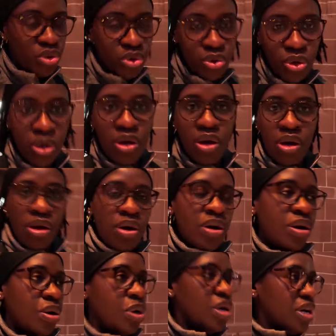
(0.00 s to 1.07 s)
to
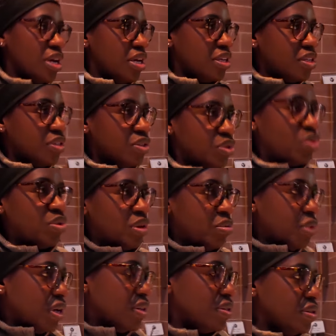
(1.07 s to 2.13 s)
uh, show the
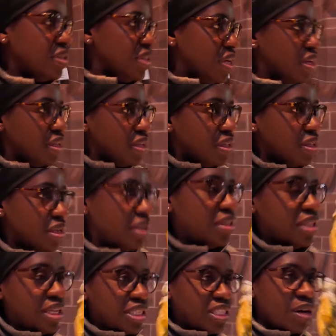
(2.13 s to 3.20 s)
world
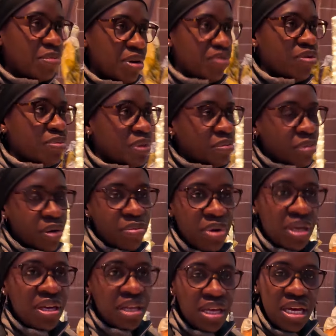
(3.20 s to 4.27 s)
that someone from
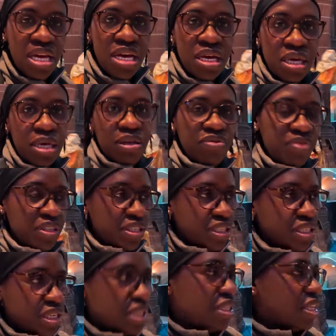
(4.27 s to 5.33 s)
Zimbabwe
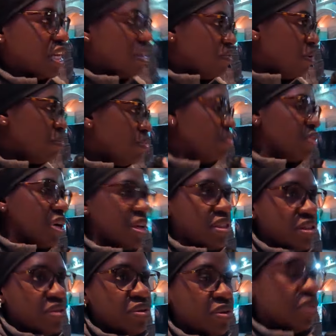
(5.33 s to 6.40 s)
visited Liverpool
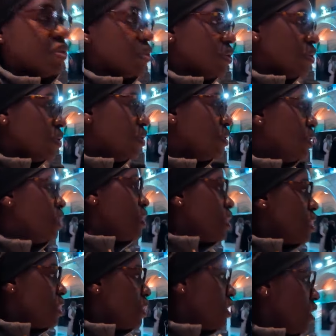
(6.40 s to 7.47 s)
Cathedral. So
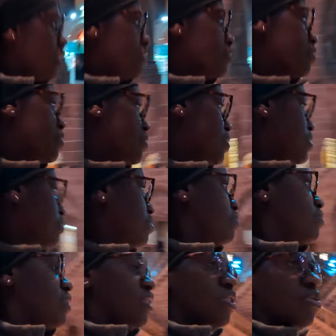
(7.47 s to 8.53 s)
let's go
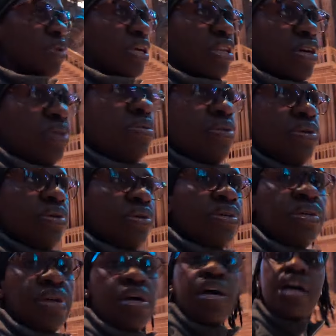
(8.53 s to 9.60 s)
this way now.
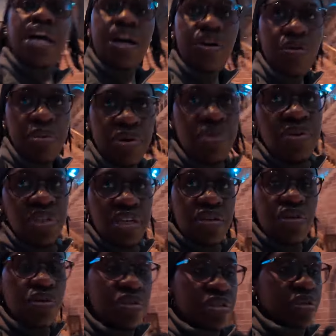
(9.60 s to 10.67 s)
I hope I won't
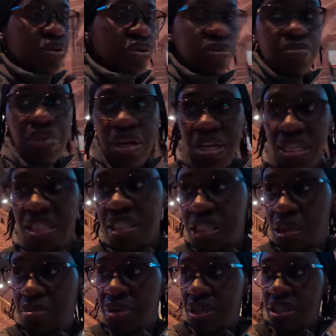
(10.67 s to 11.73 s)
get lost because Brian has
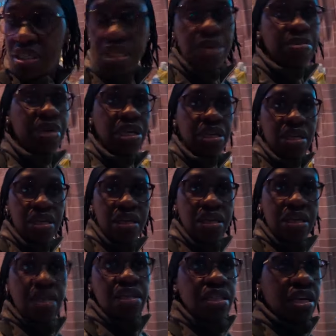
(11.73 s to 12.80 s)
disappeared somewhere.
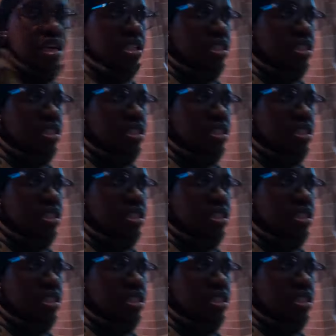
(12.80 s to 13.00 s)
In the